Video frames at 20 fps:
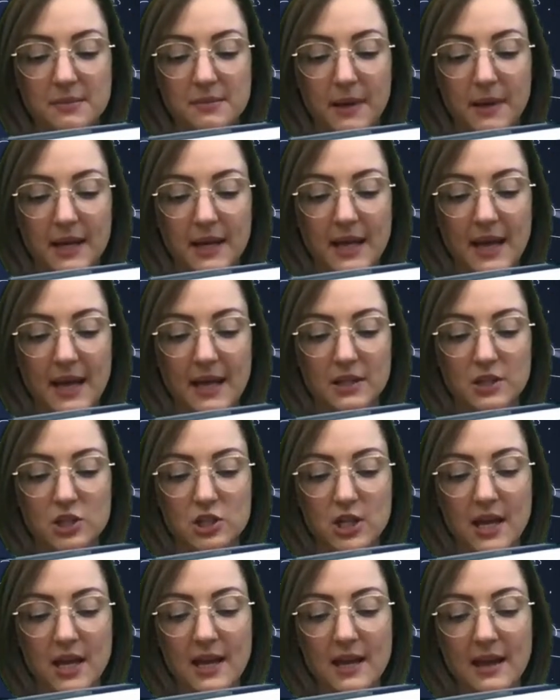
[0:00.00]
by
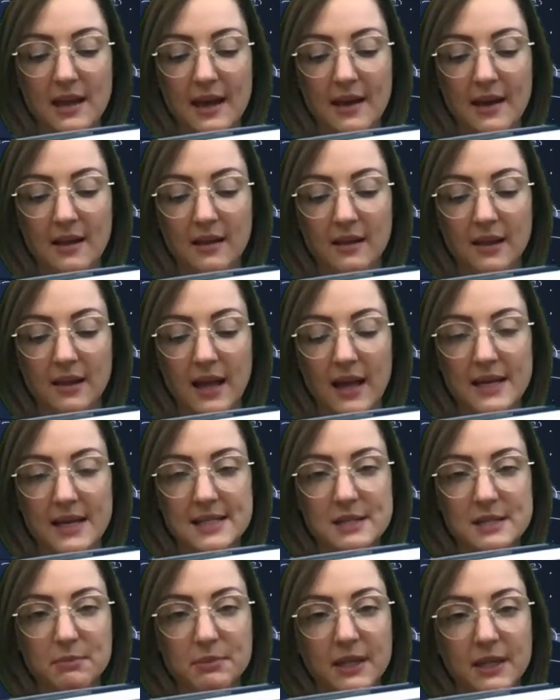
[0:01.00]
J.L.
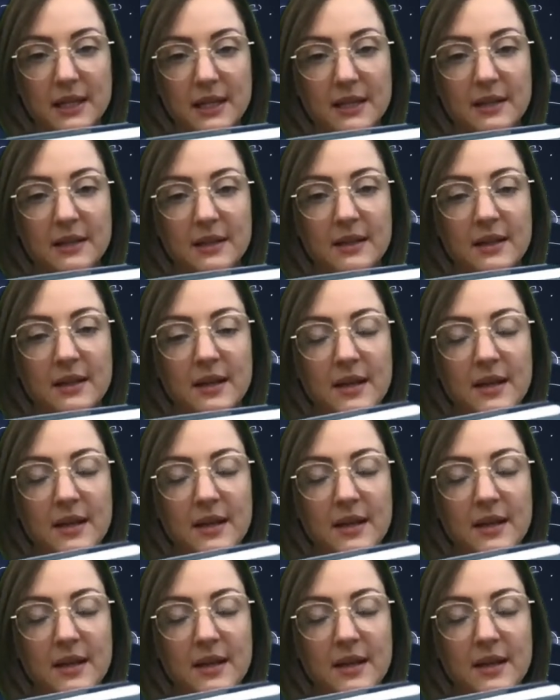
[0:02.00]
Esplin.